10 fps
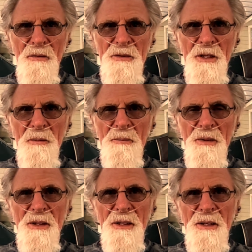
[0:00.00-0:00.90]
deep
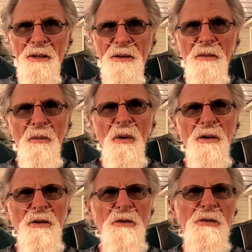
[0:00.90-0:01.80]
in
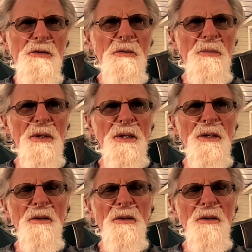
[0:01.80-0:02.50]
what used to be,